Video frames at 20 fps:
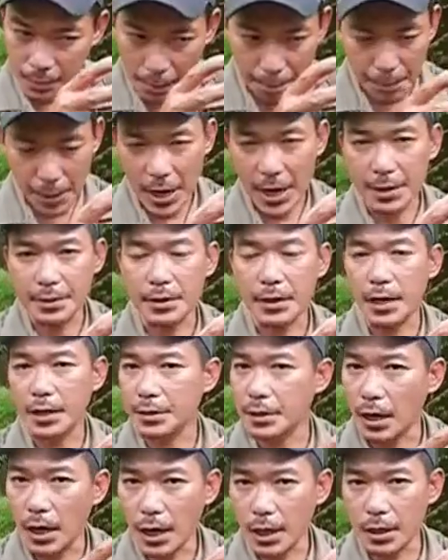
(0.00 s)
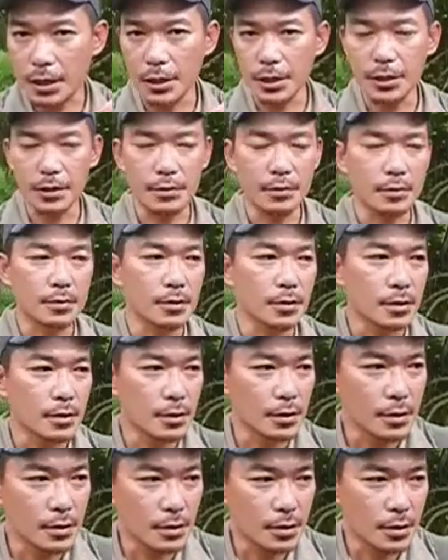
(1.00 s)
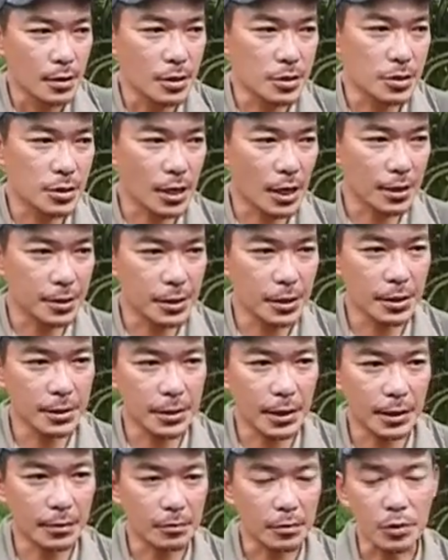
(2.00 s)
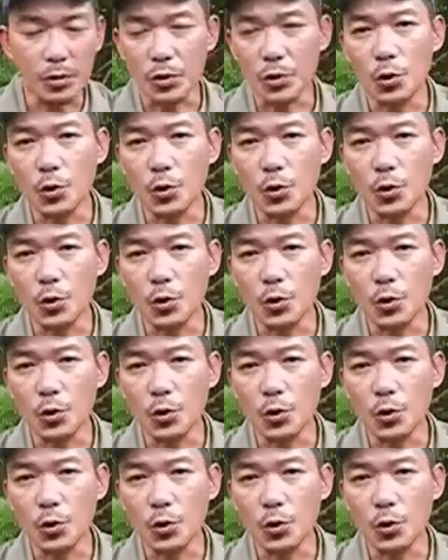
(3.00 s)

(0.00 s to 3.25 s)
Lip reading: the bad and the ugly, is the idea that